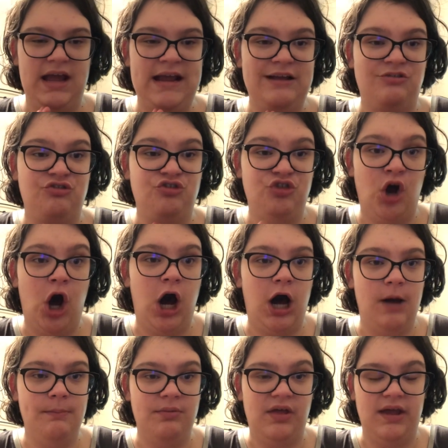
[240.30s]
a
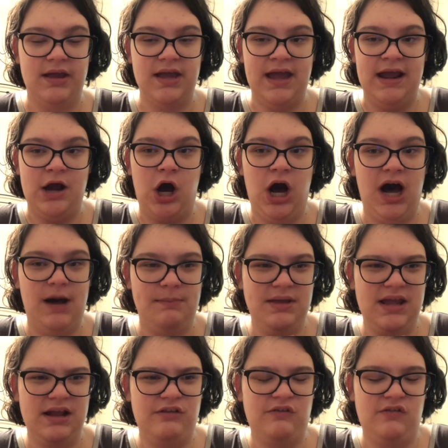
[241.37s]
job, like a
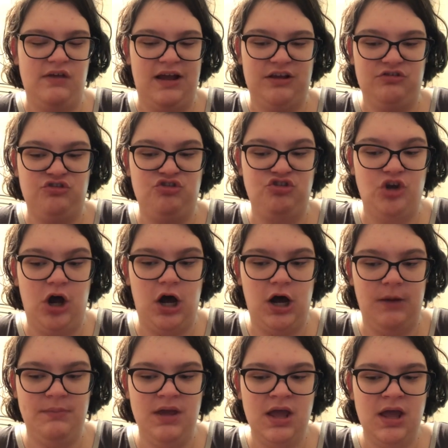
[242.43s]
hobby /
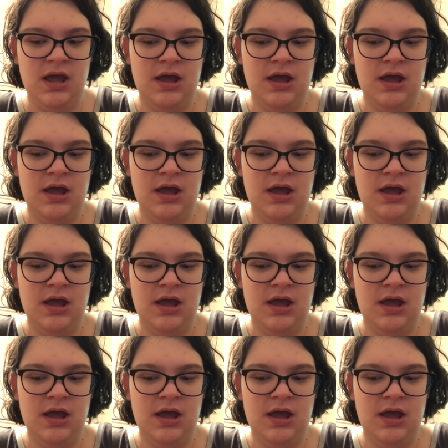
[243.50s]
job.